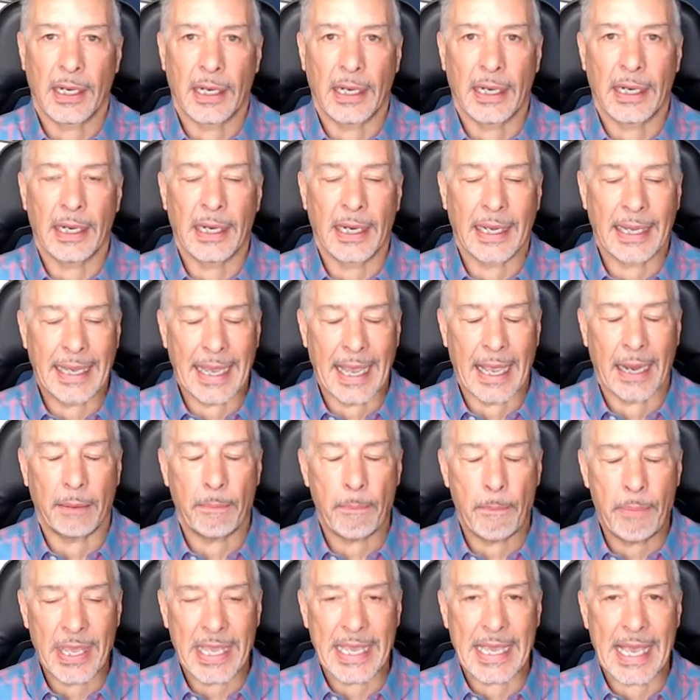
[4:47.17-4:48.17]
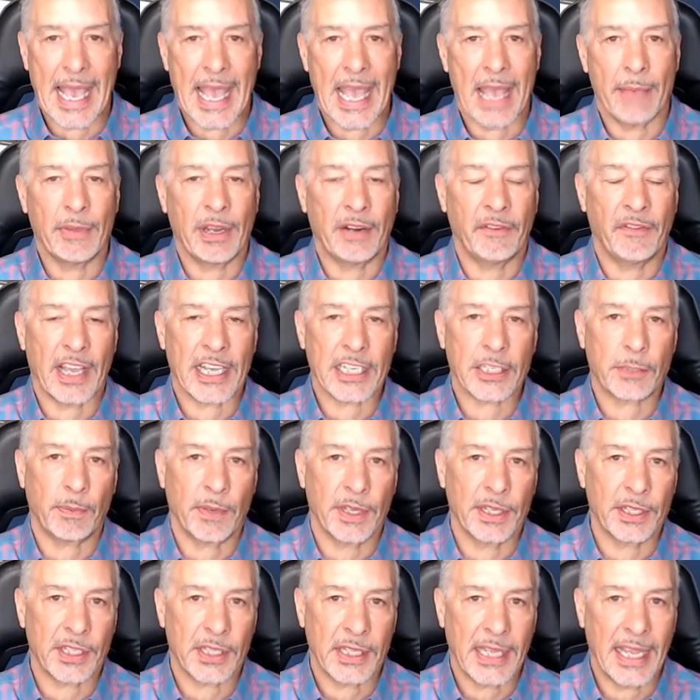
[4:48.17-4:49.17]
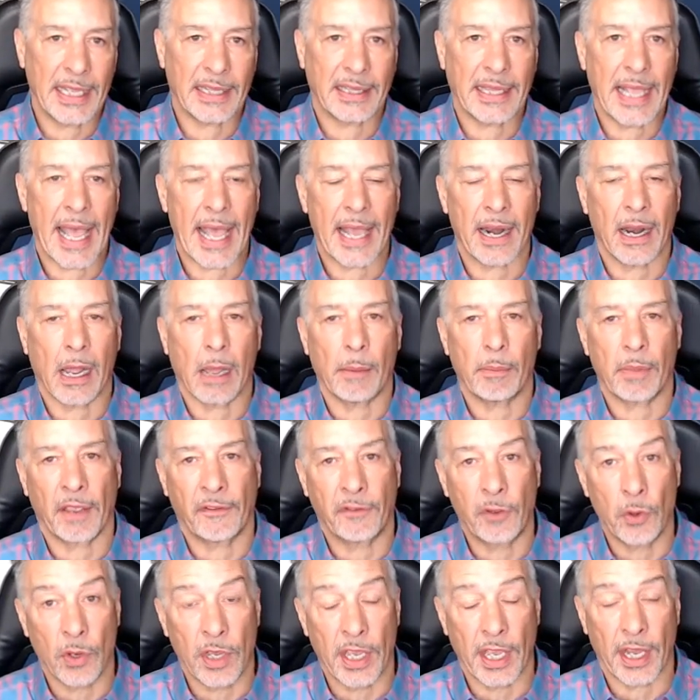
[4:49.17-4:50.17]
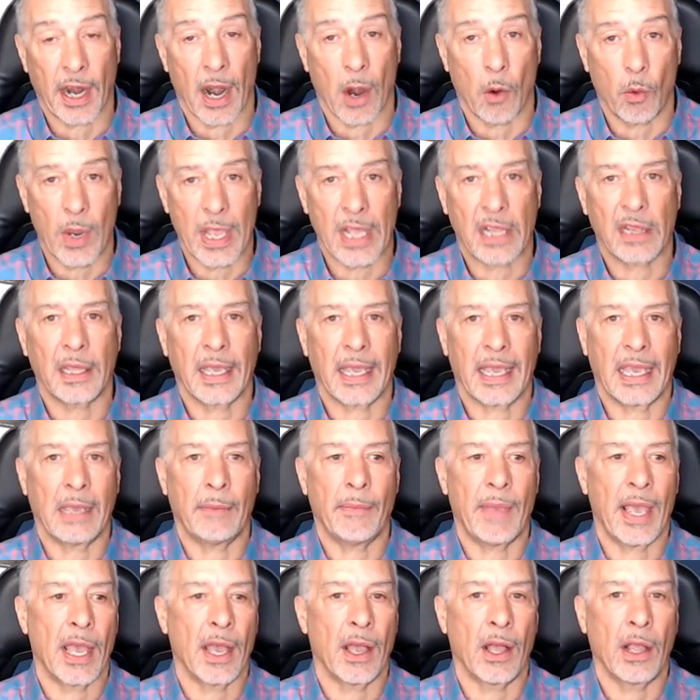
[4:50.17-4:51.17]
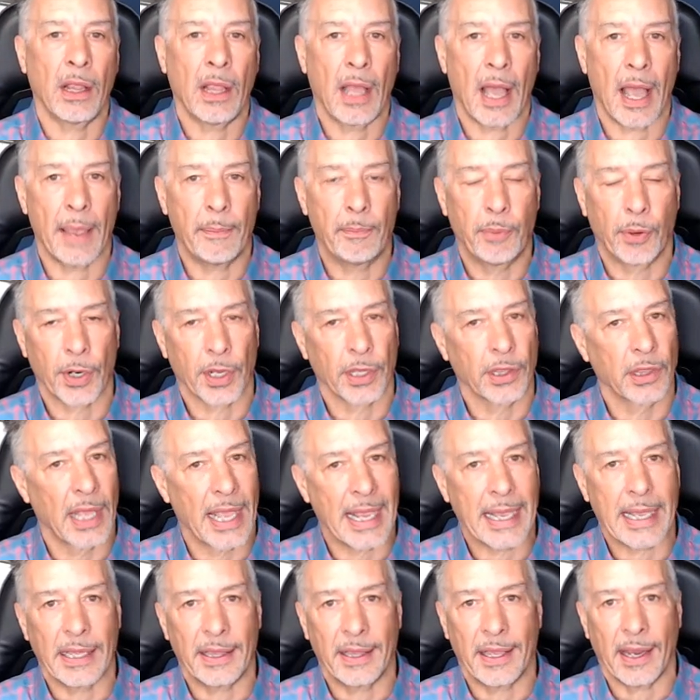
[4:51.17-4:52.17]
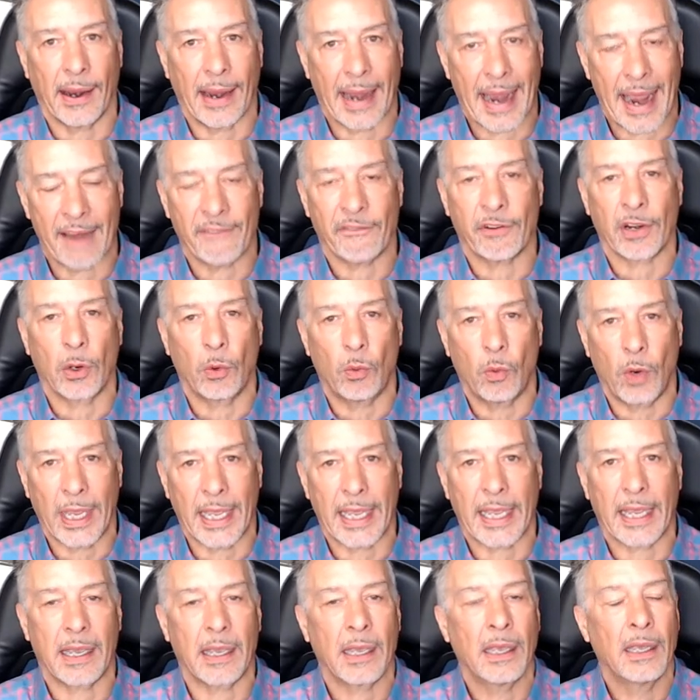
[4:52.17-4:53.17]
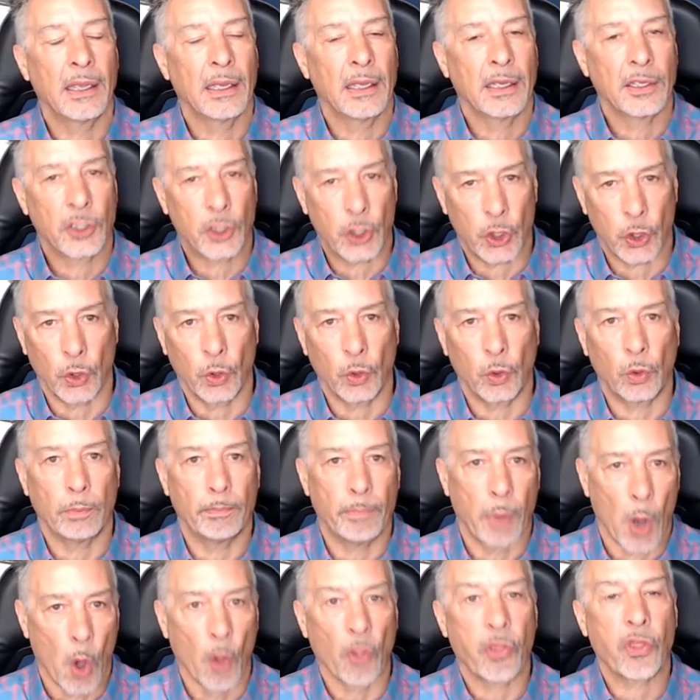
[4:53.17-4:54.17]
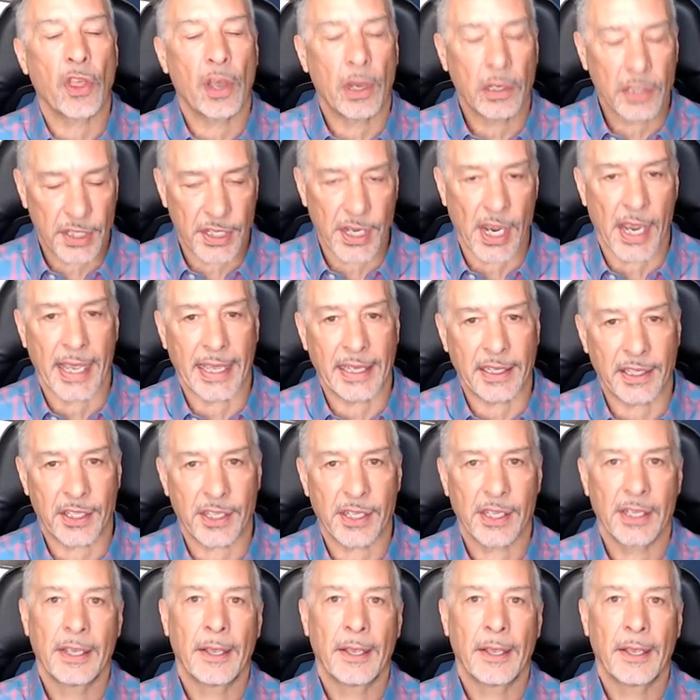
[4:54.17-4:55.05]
Again, BM Investments, hit that up. If you get our weekly email, I put a link in there every week to both sites.